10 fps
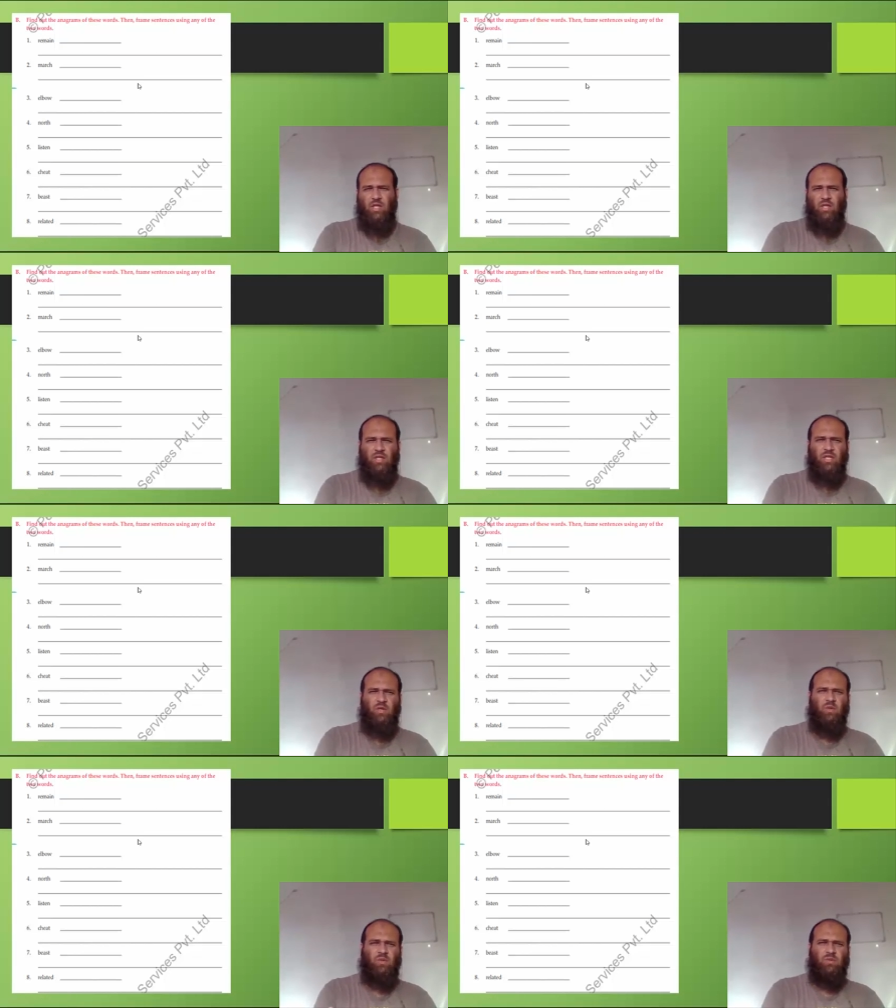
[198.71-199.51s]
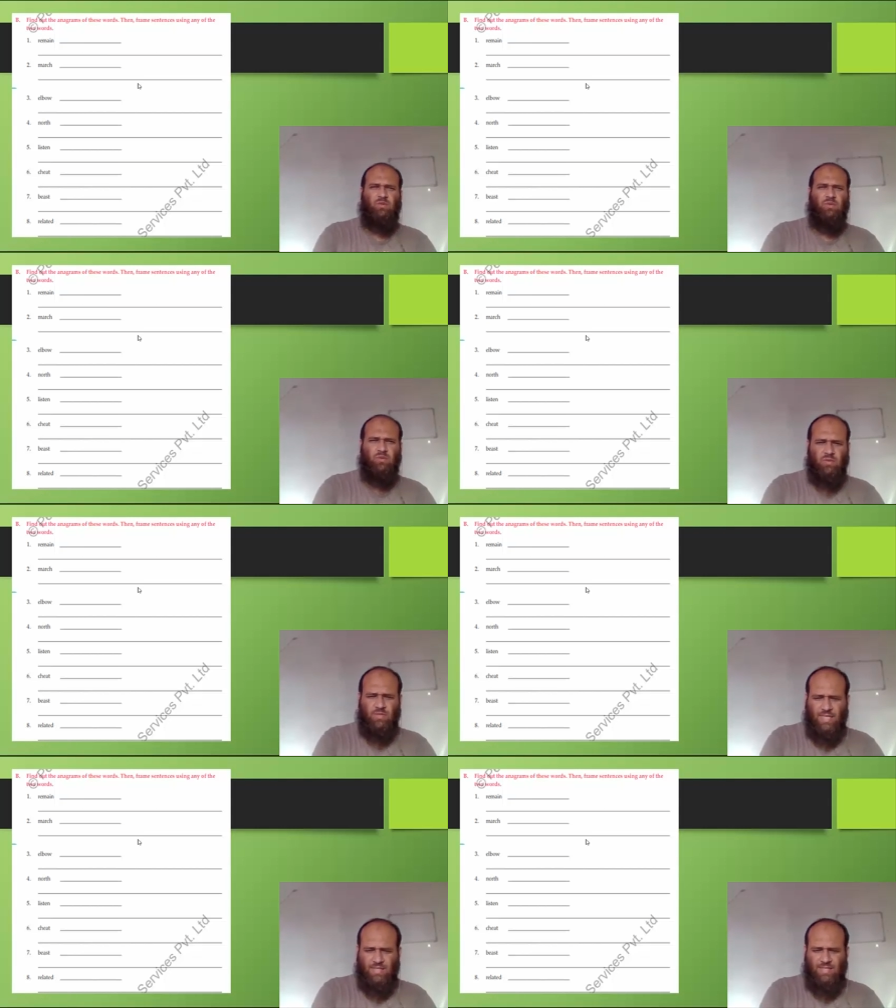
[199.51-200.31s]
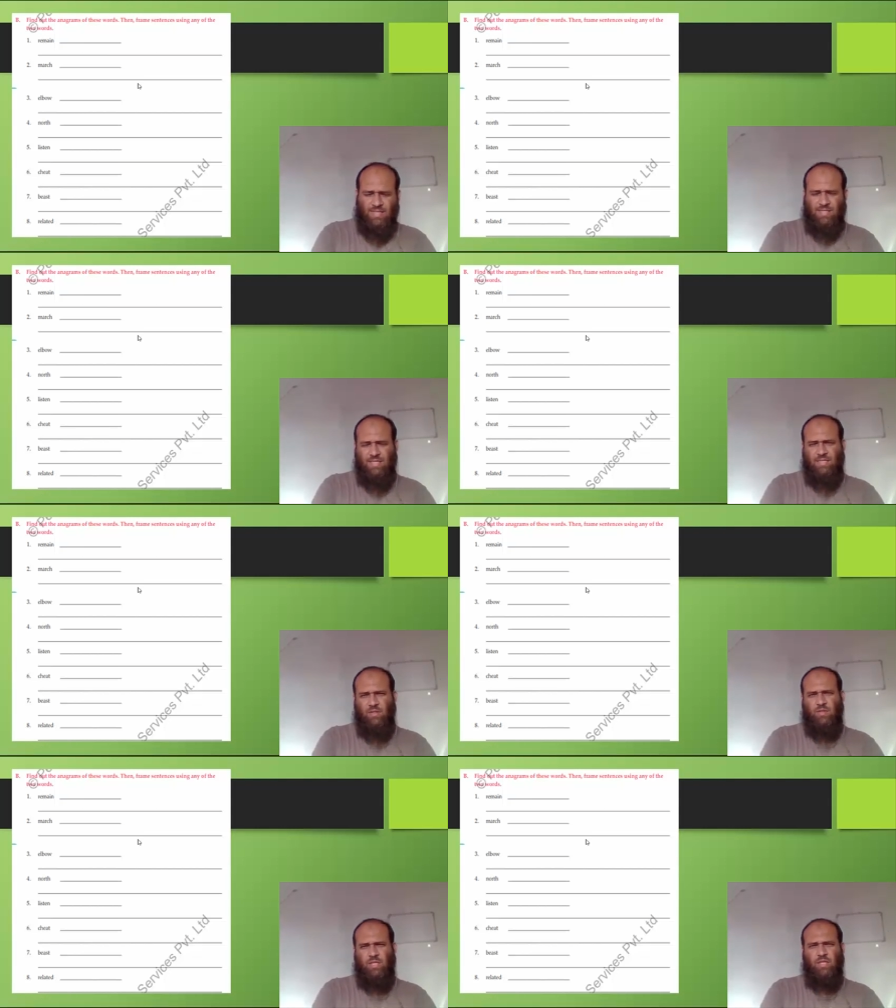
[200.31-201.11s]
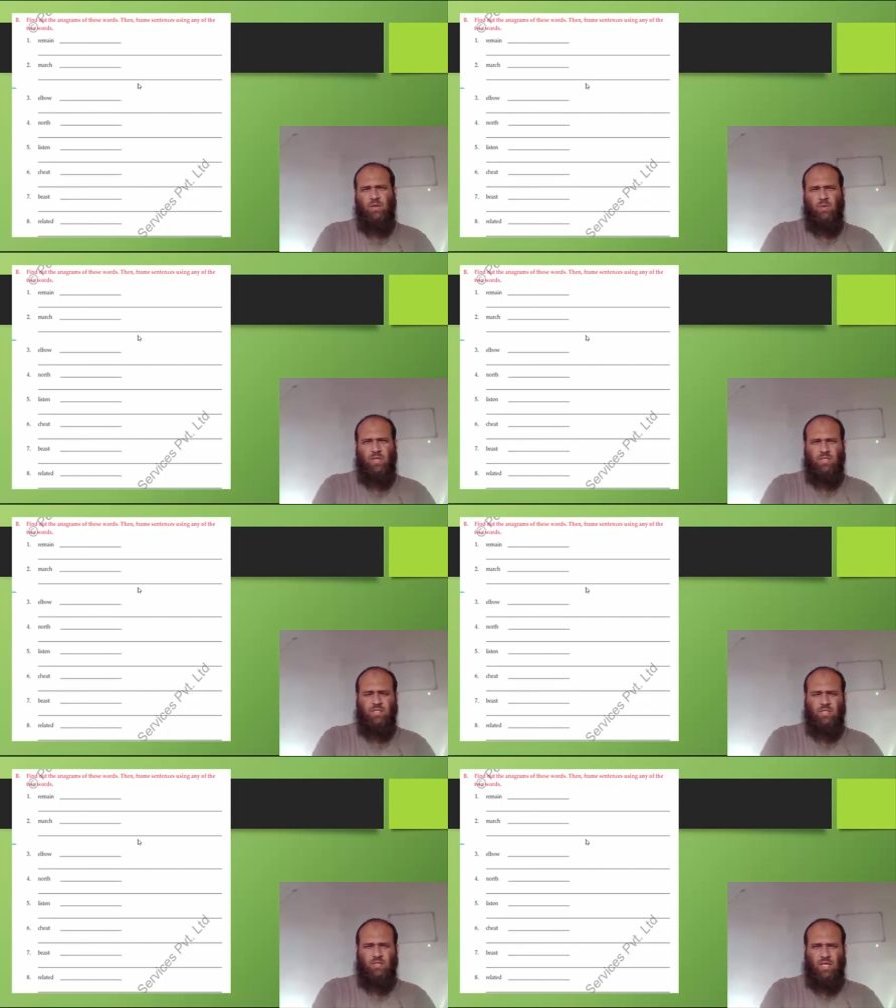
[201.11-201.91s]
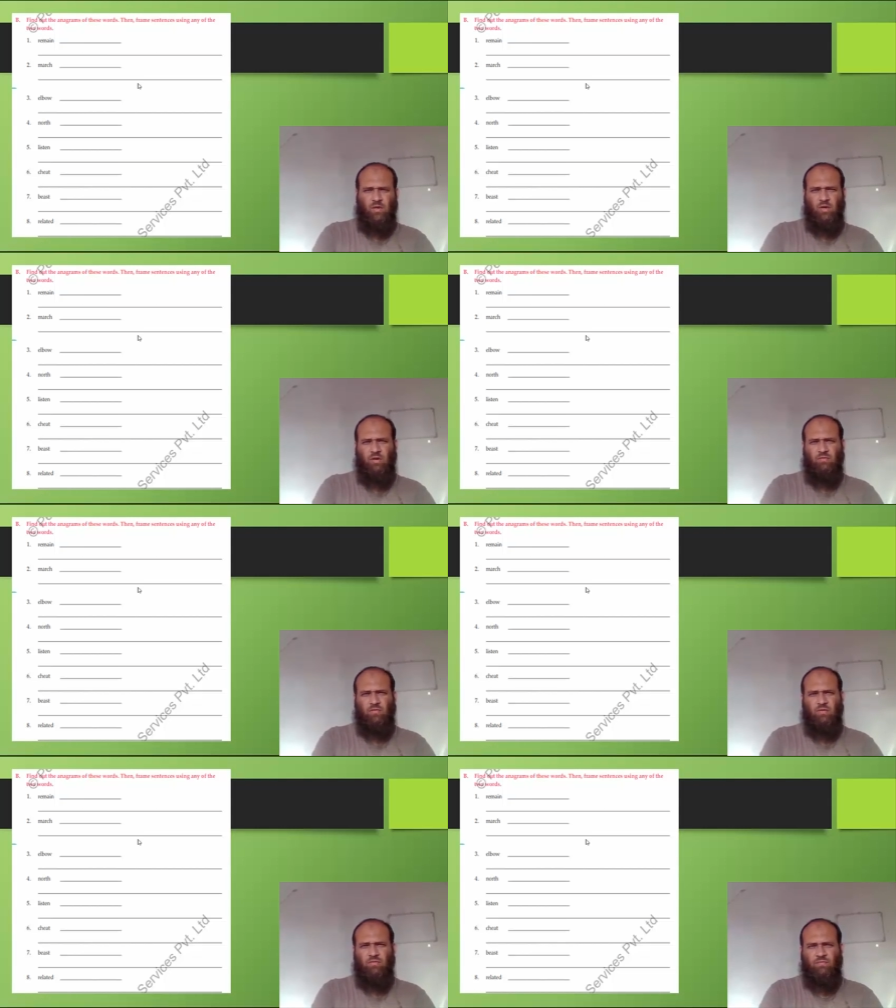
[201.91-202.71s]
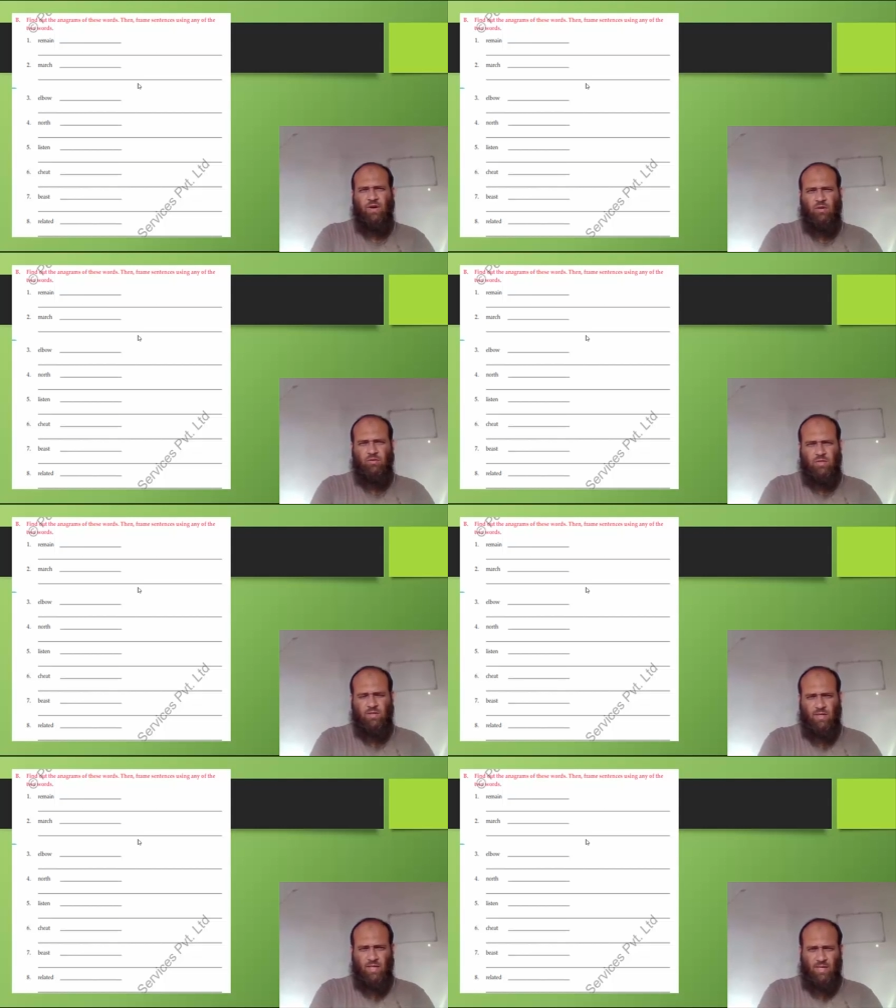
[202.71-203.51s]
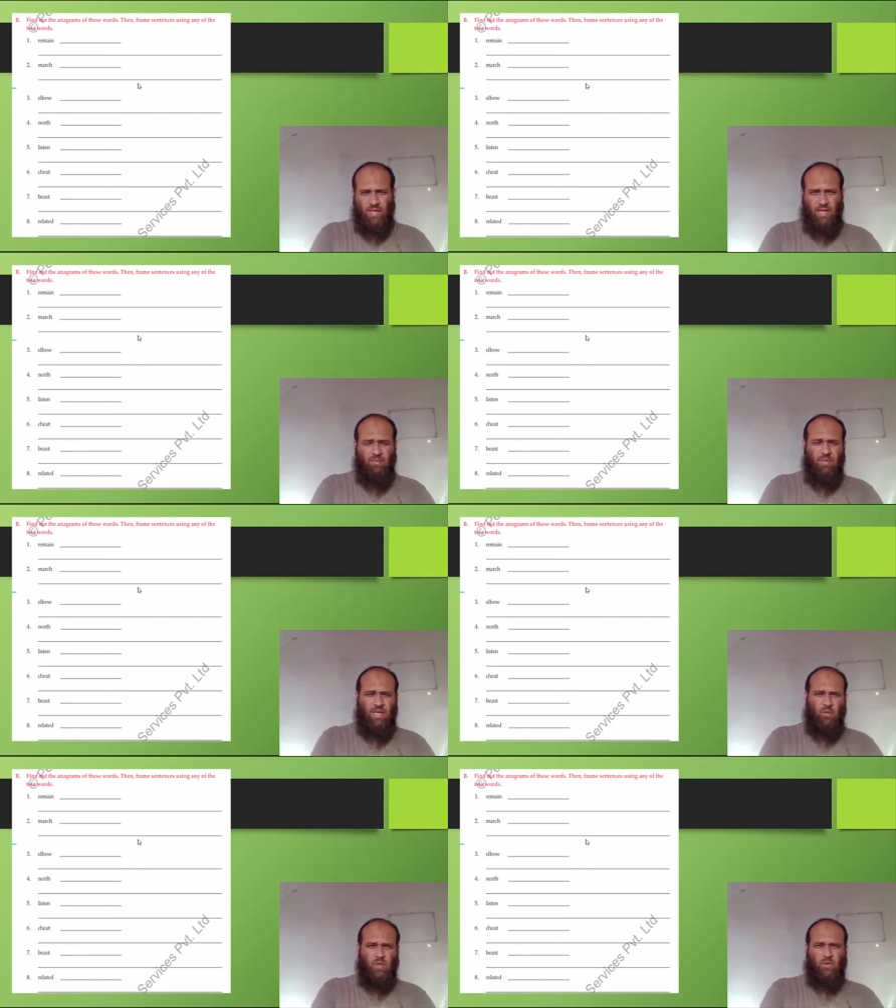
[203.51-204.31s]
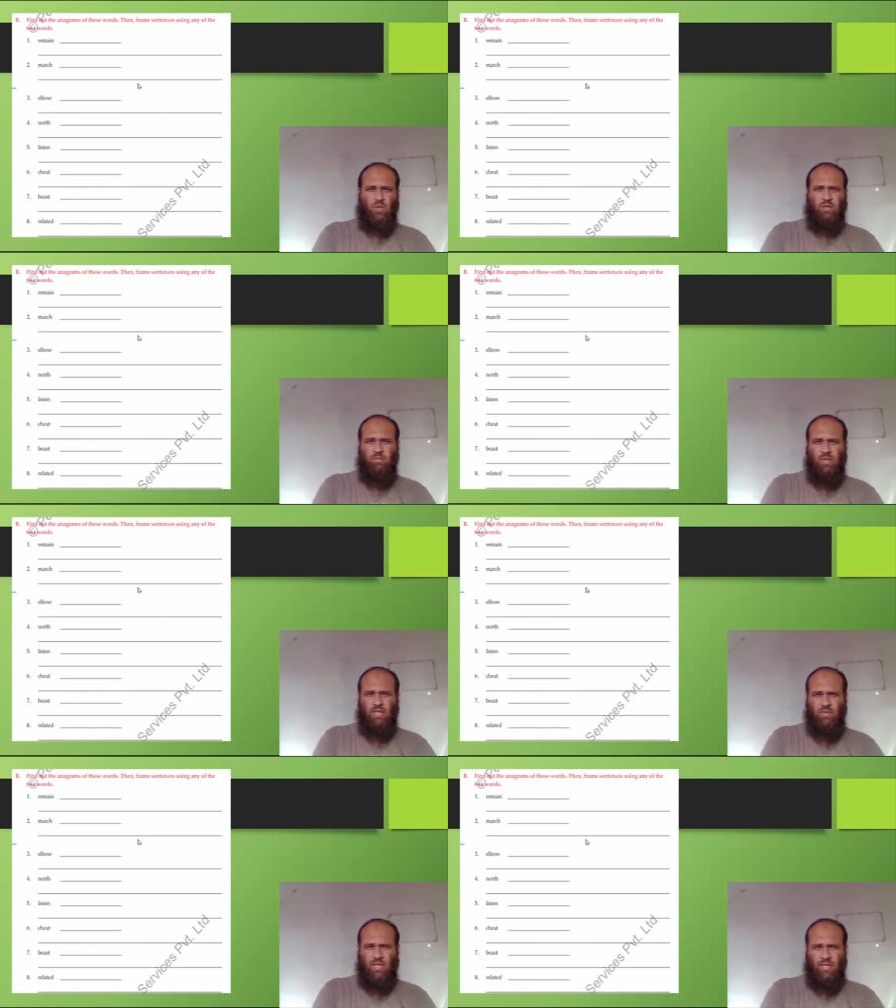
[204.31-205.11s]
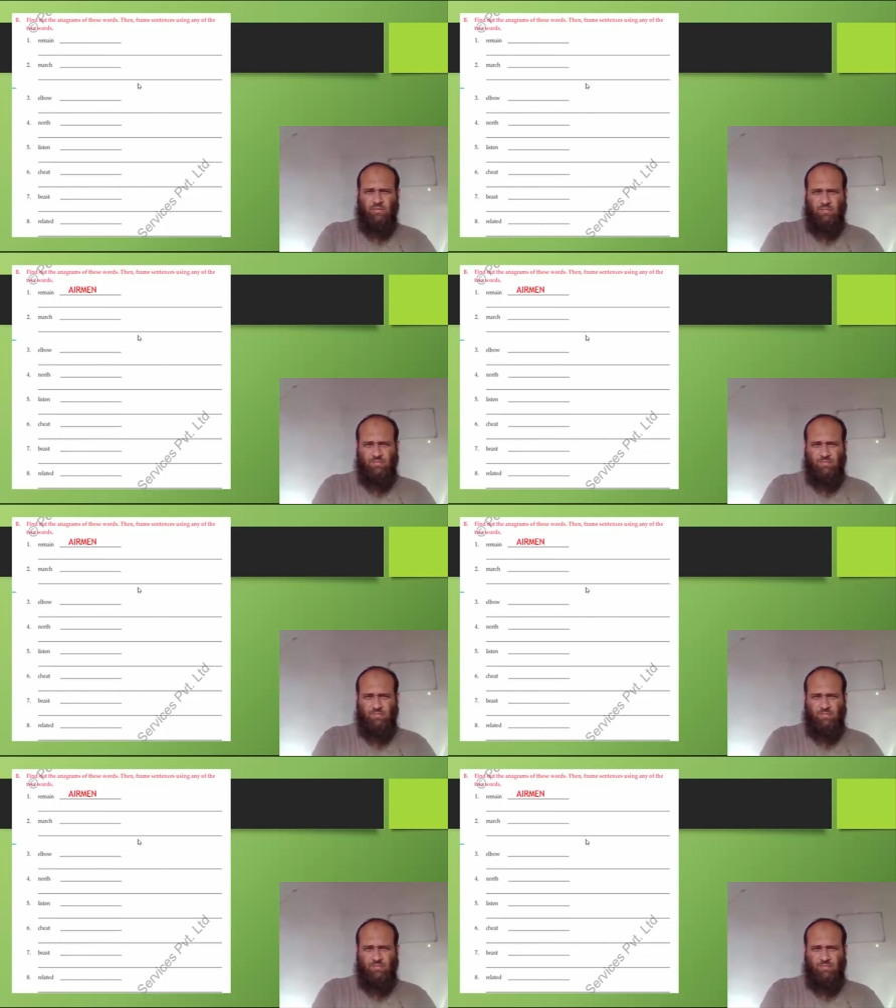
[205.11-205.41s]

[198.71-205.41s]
new sentences using the words that you have found. Remain. What will remain become?